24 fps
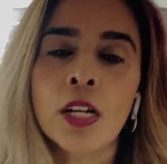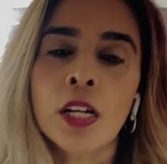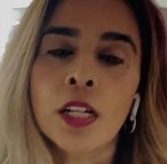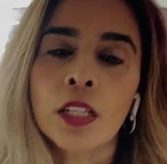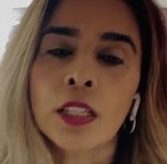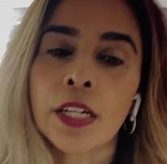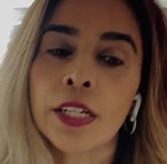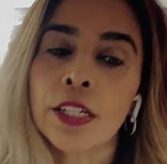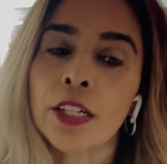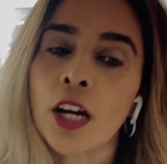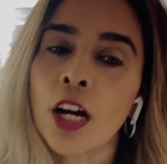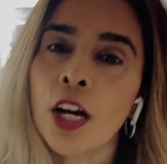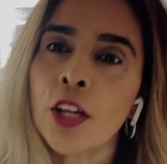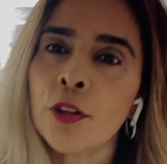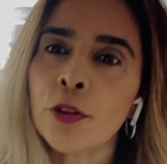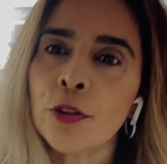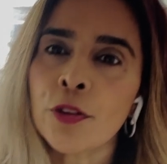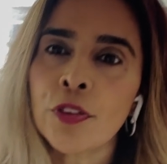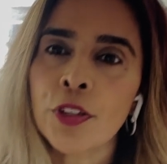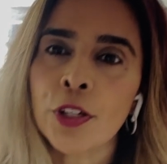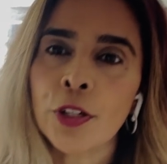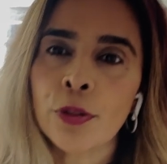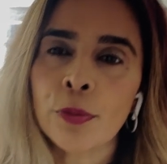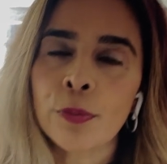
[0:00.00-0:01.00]
like other
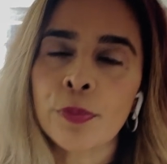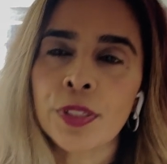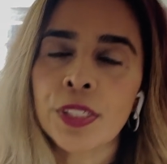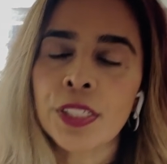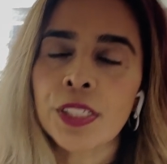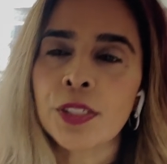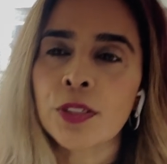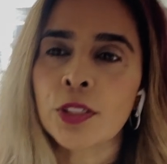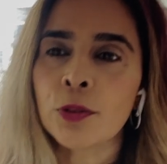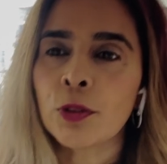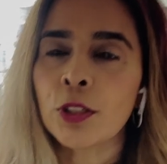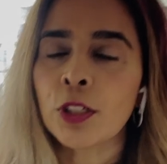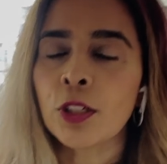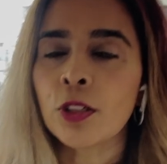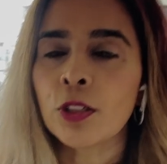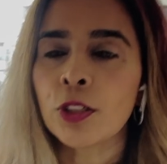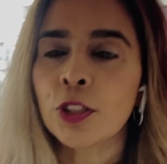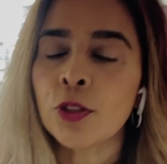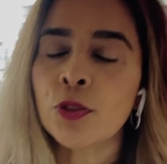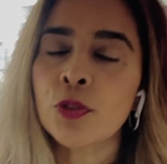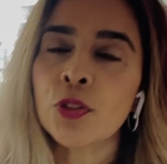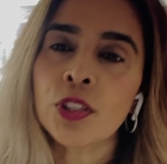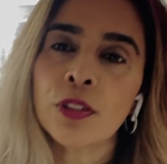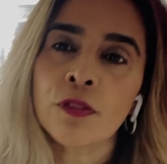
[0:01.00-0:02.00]
therapies,
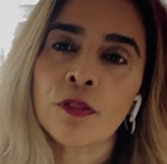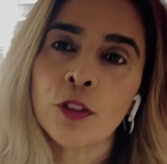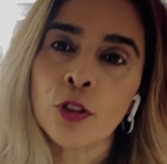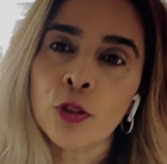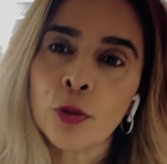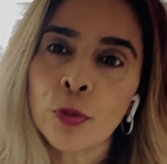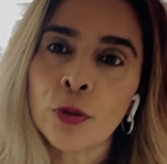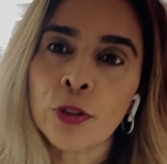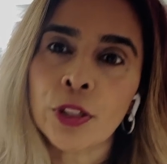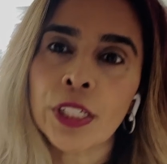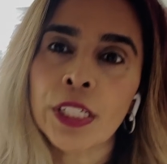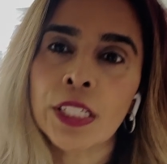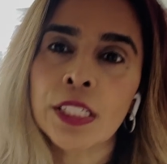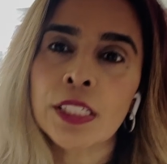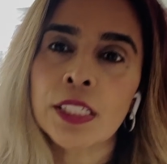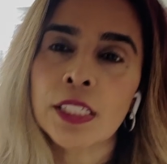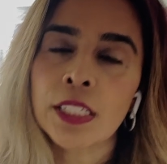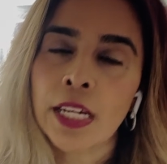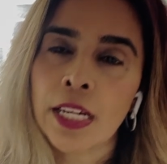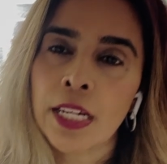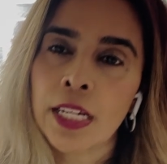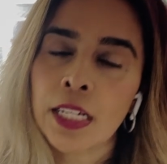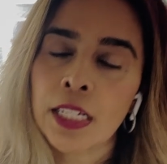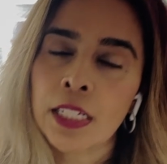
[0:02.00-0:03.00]
use of lubricants
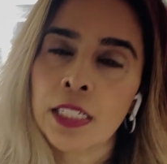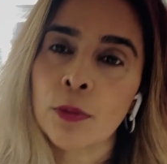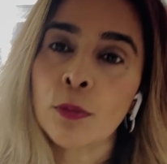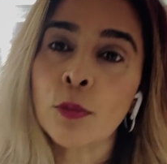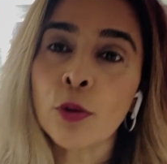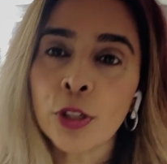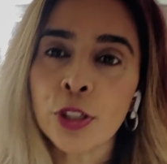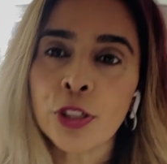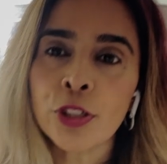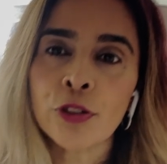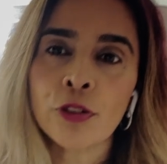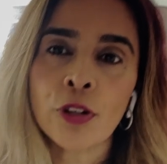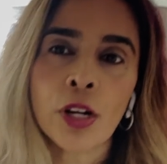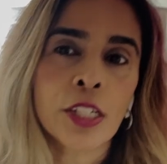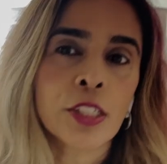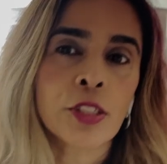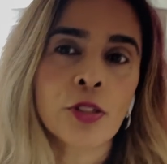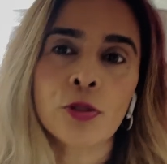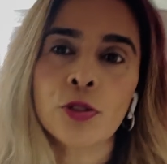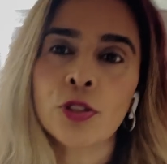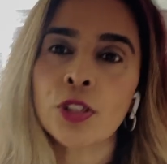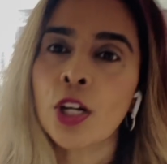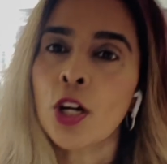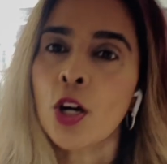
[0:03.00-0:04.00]
and
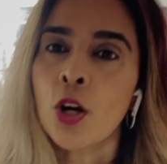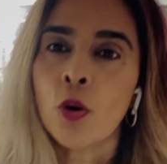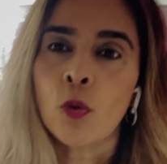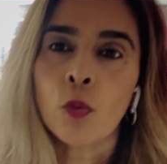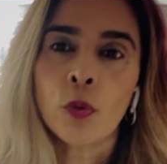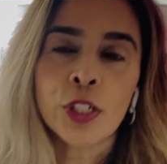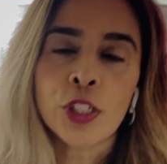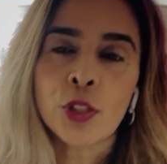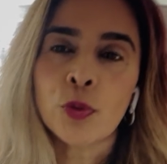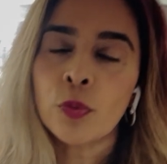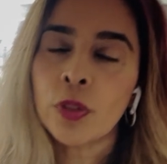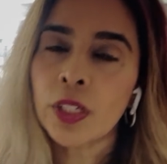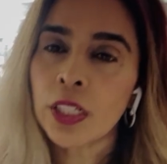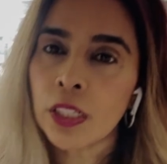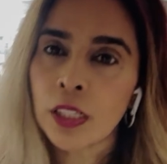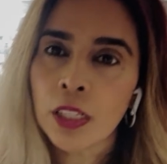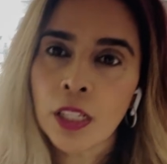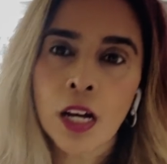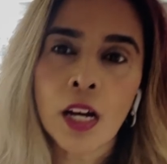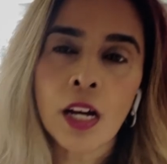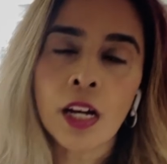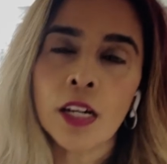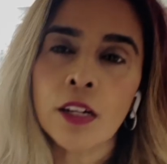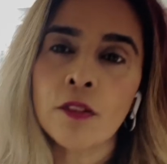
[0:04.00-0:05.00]
moisturizers, which we
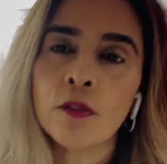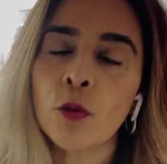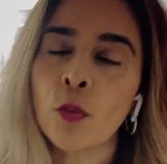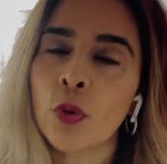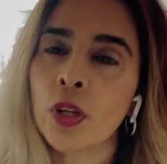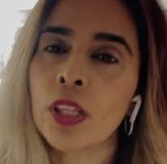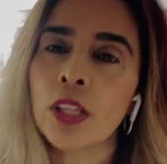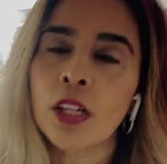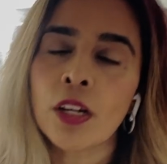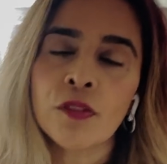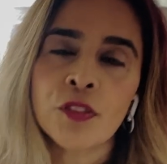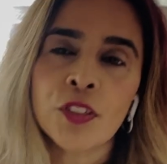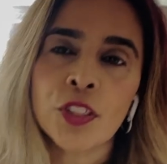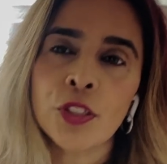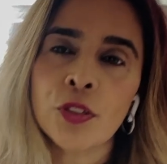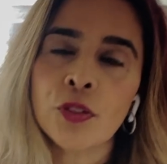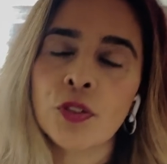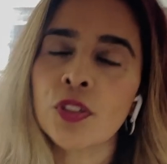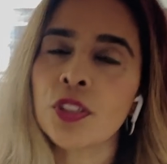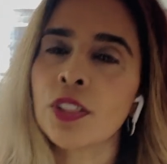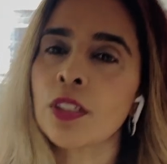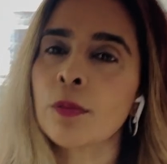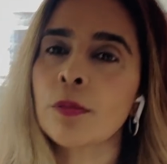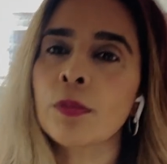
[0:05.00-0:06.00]
love. We love to
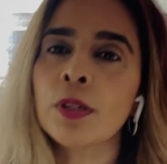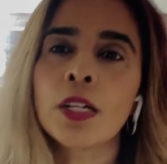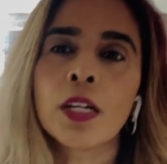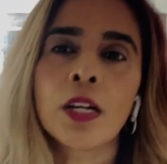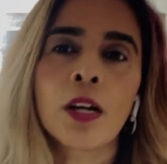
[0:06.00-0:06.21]
use them.